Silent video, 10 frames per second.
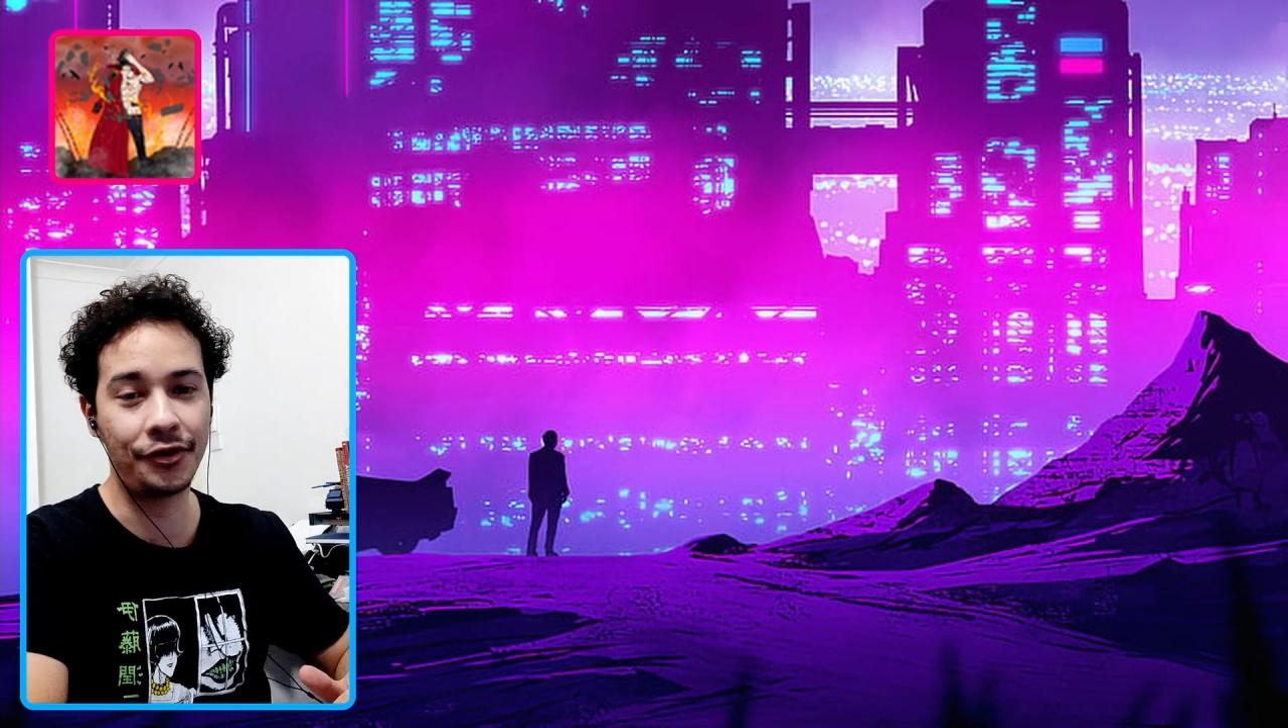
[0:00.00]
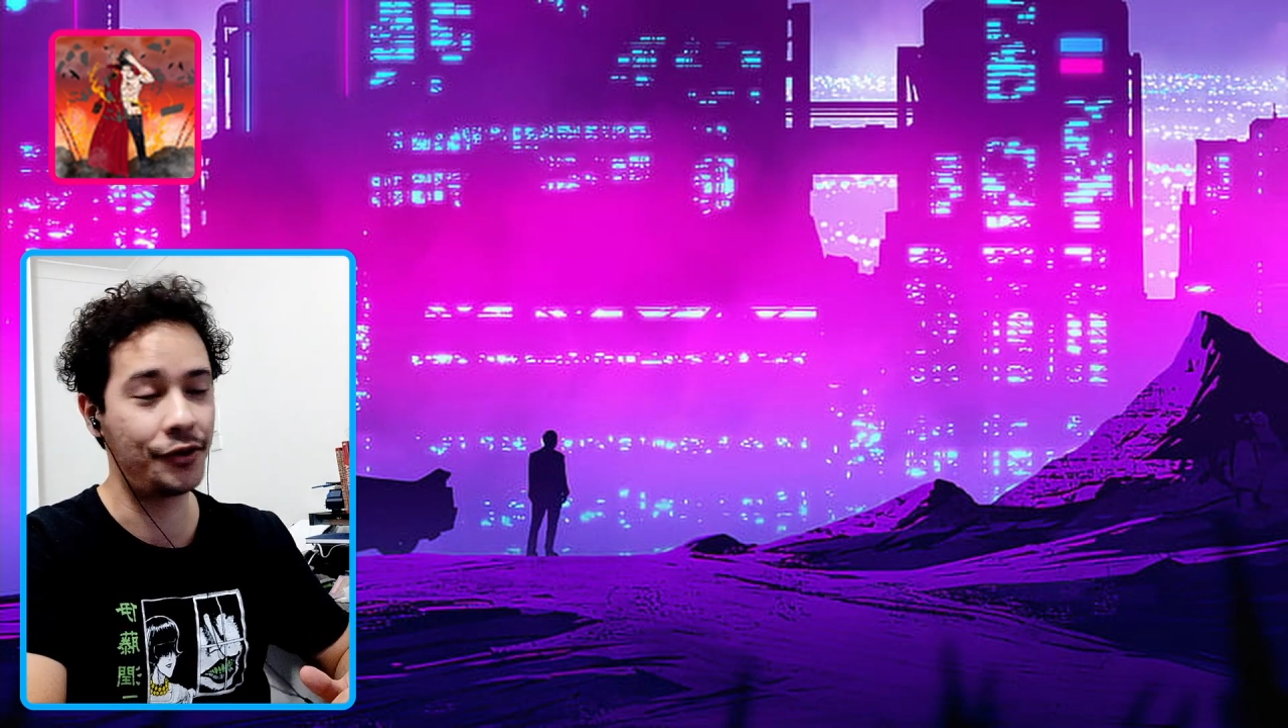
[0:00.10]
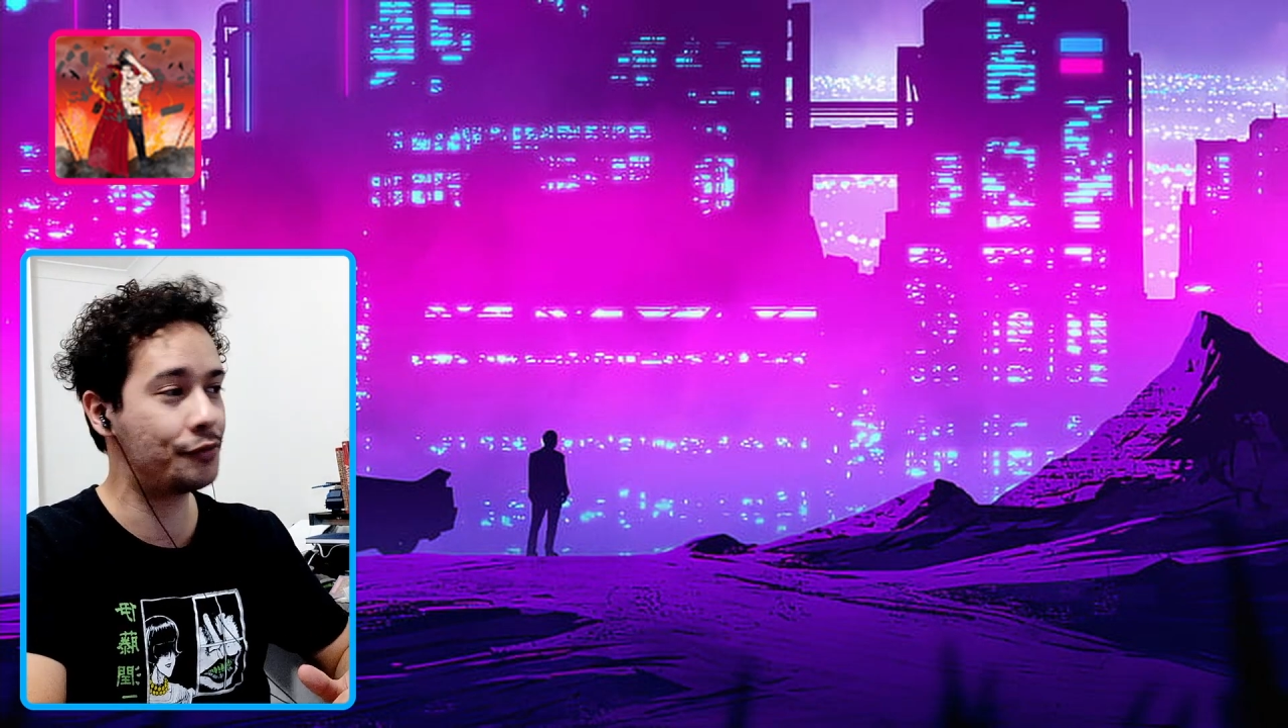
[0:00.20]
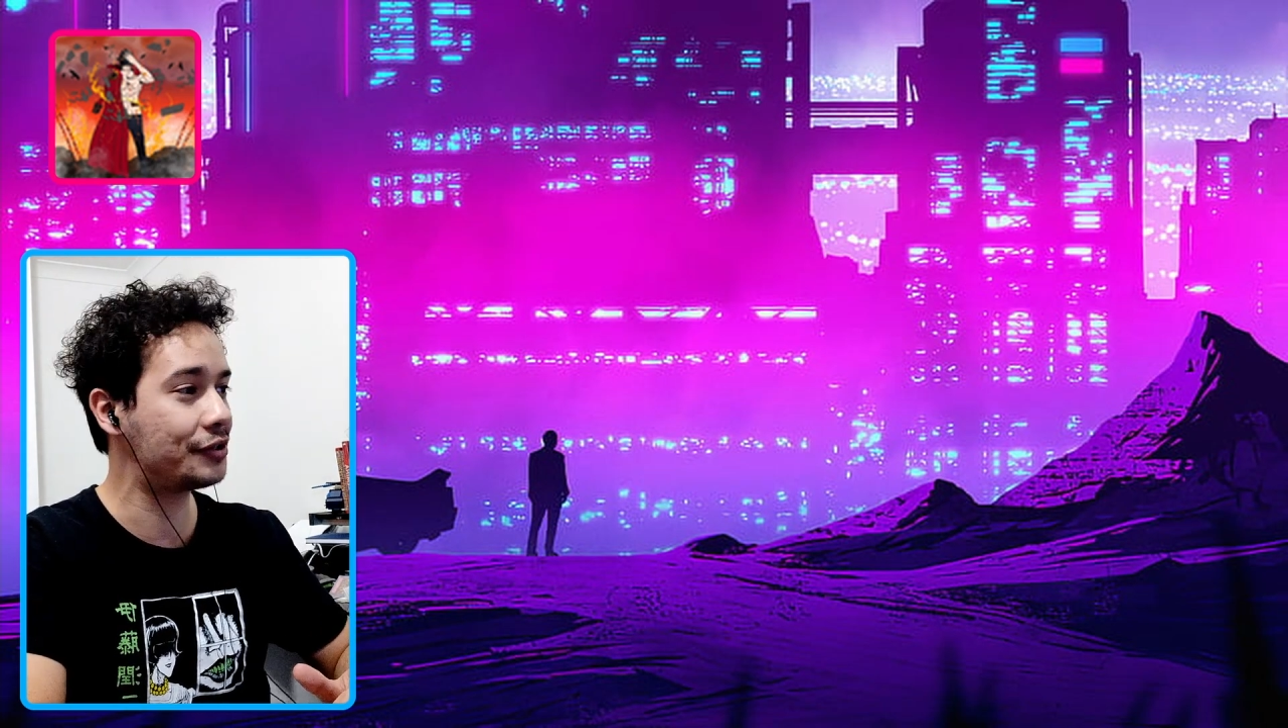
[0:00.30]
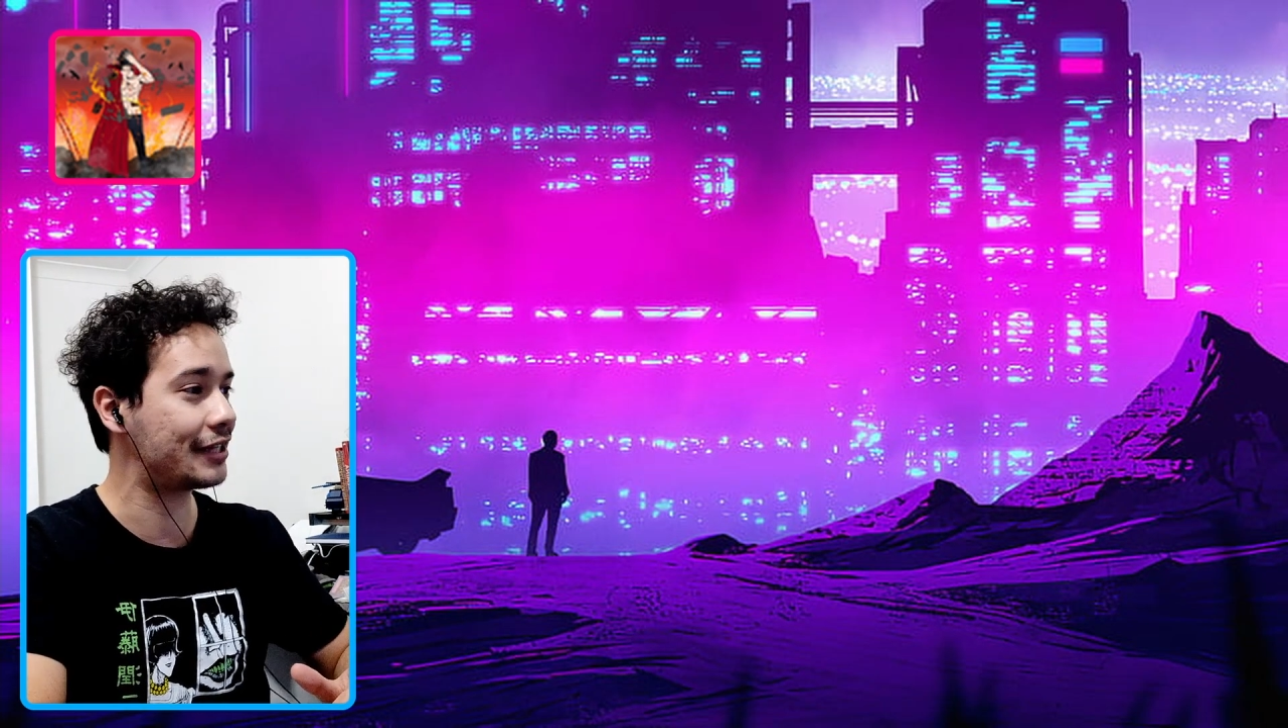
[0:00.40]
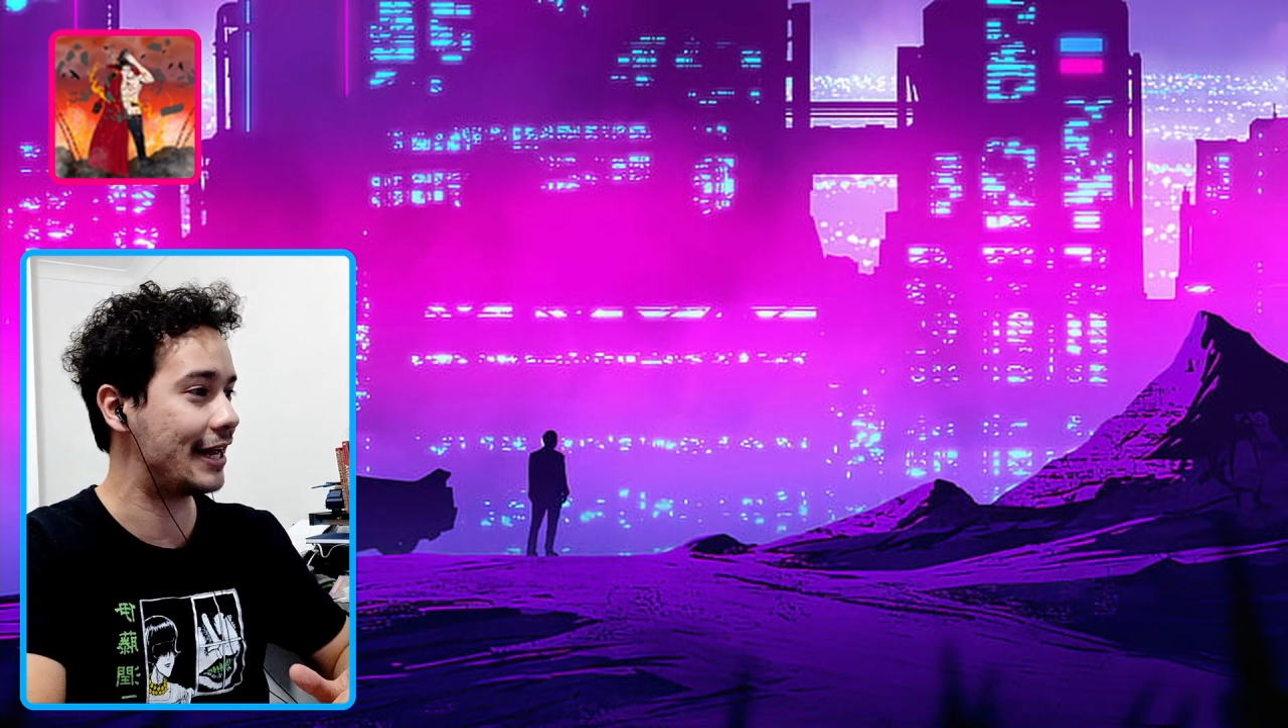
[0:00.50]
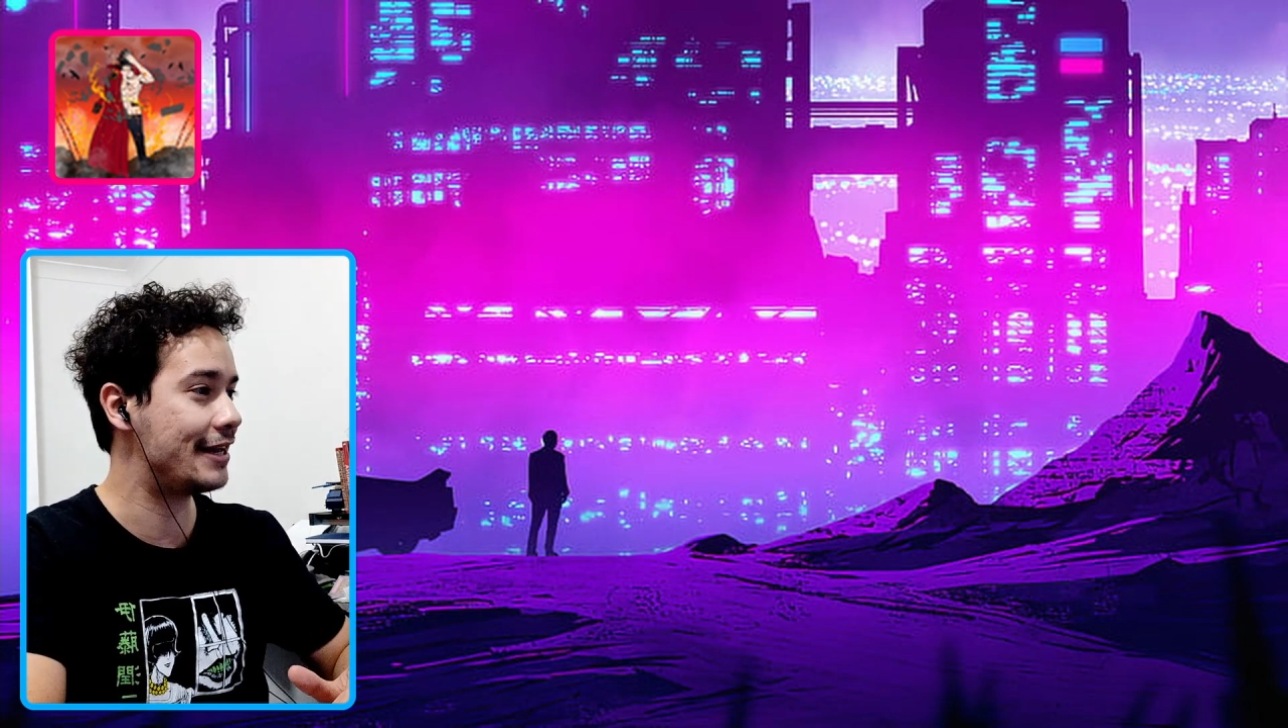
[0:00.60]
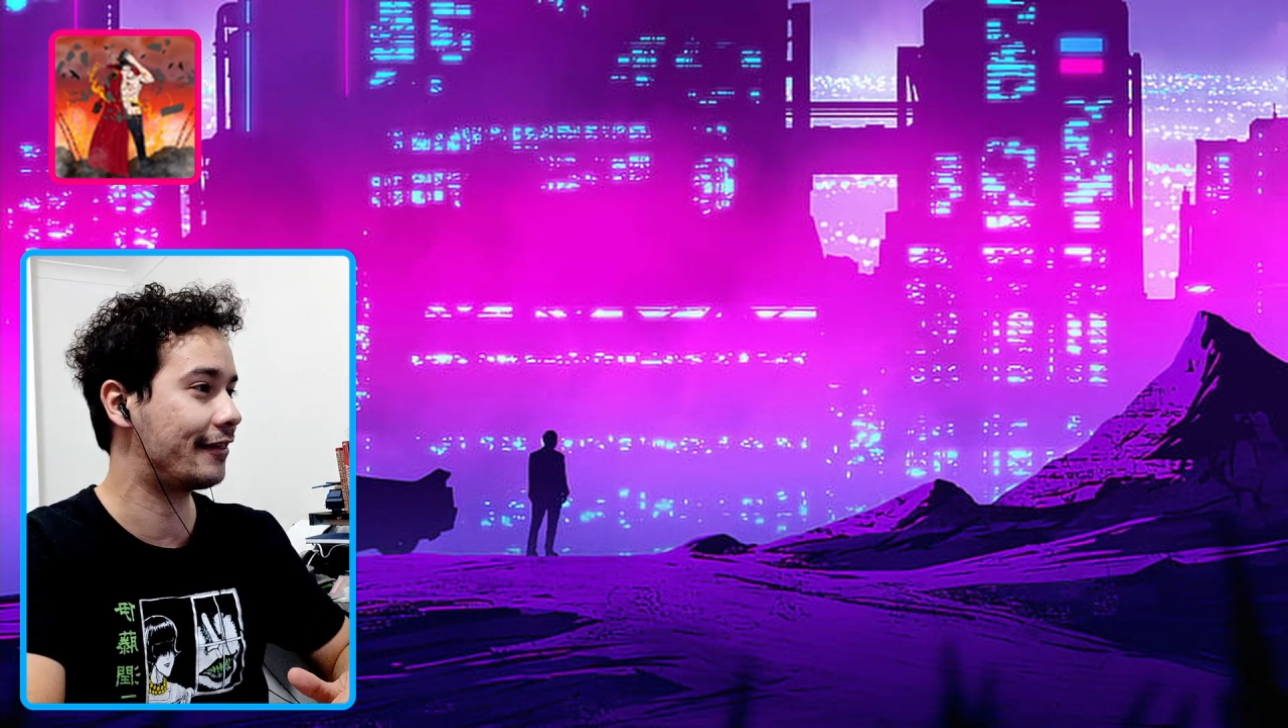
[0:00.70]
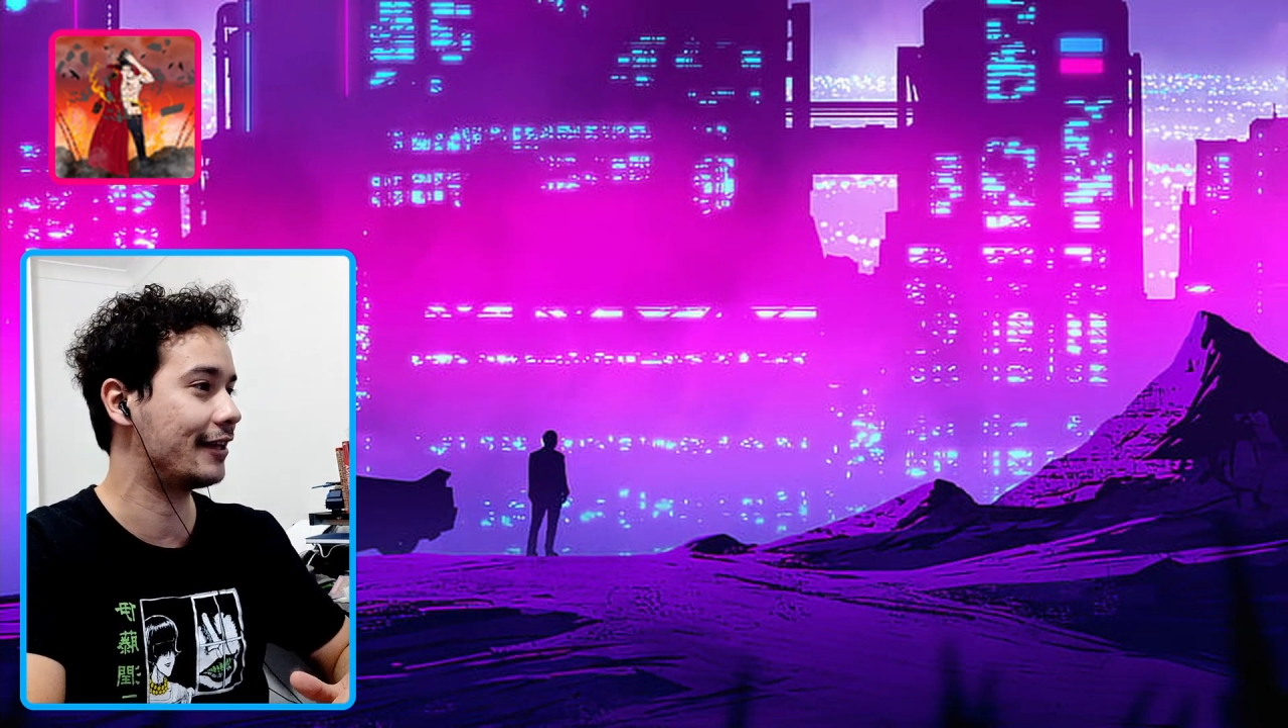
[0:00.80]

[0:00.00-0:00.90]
who will take